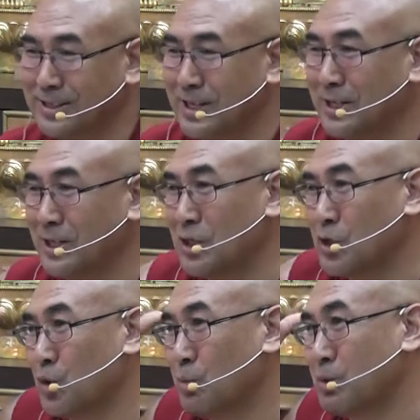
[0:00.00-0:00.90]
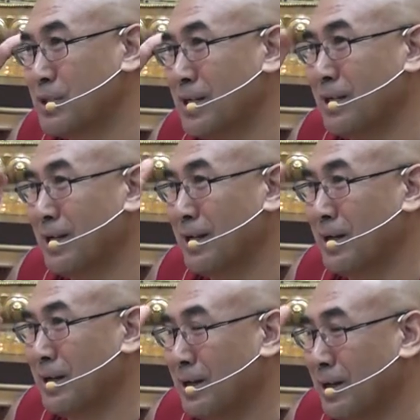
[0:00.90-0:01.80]
There another shop sell
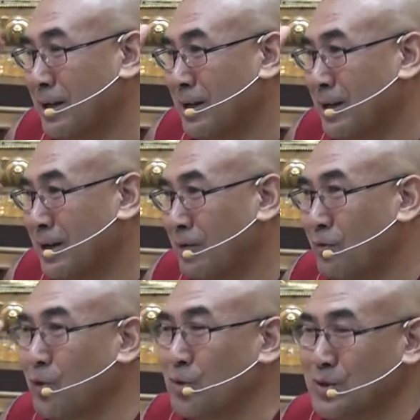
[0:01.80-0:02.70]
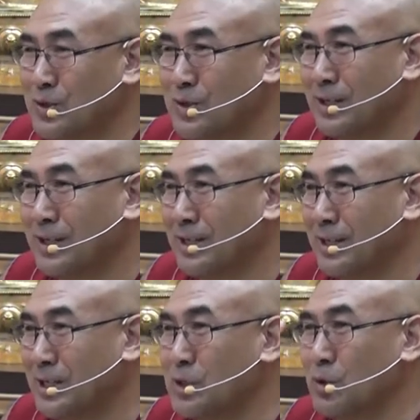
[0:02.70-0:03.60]
like fruits in
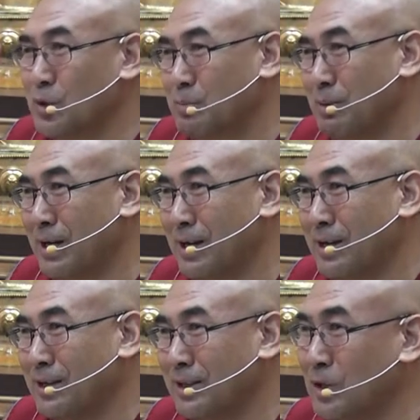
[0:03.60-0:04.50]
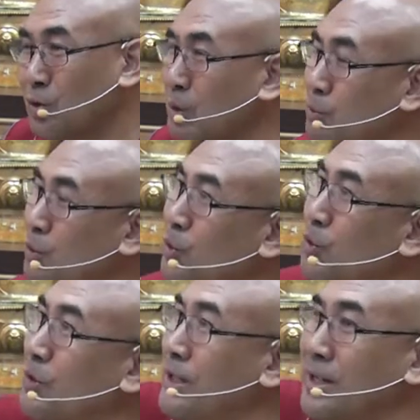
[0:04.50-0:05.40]
the East Coast Park. Then you have to
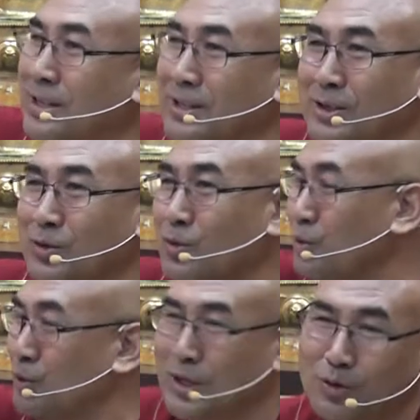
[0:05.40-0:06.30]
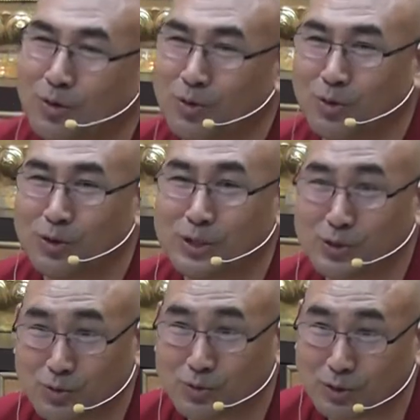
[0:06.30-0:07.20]
go there. Then you cannot go.
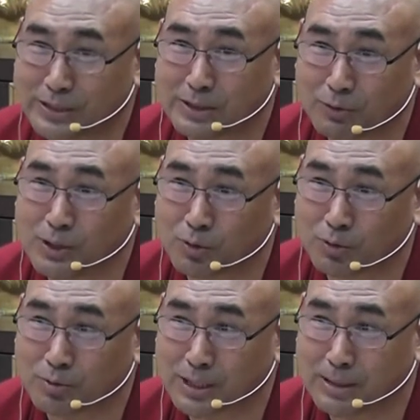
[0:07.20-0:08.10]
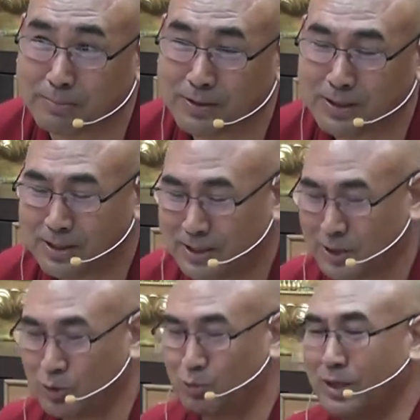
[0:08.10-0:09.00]
It takes a lot of time.
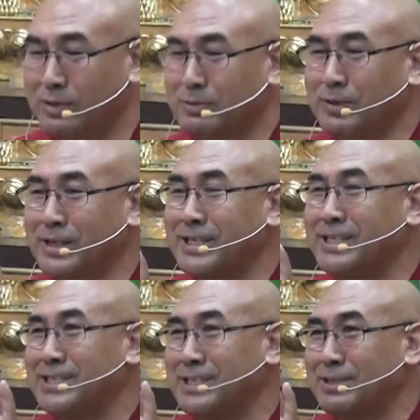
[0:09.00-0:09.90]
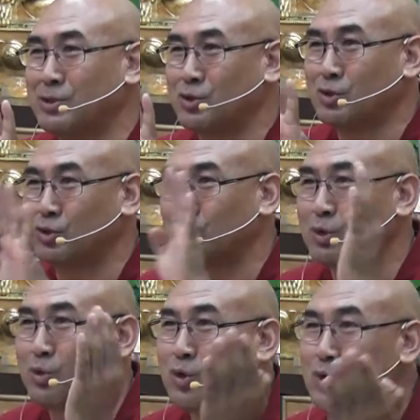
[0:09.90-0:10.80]
Now we have very easy
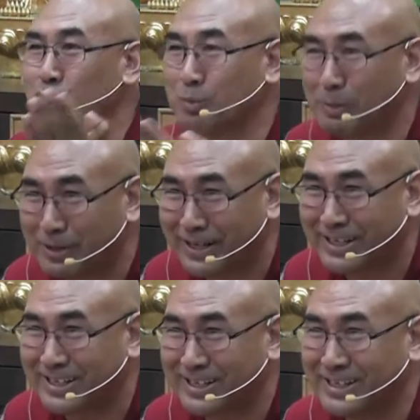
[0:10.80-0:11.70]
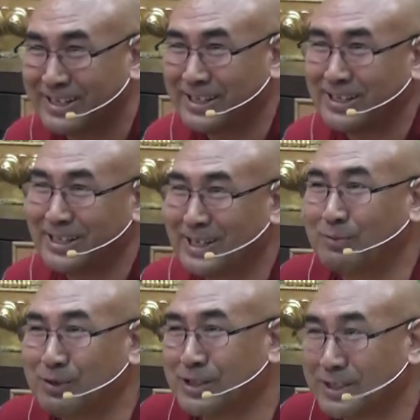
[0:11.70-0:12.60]
when you go supermarket.
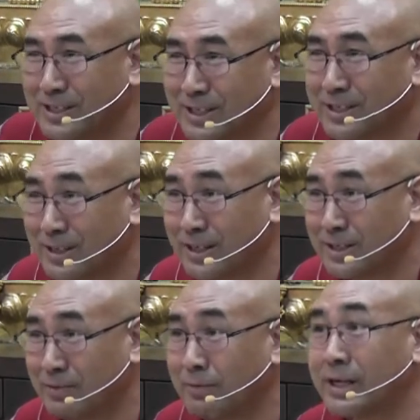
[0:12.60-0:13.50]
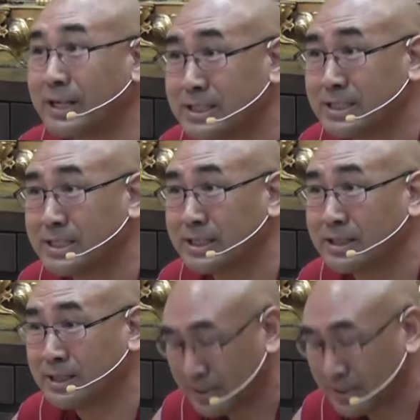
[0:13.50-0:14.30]
Everything there, right? Very easy.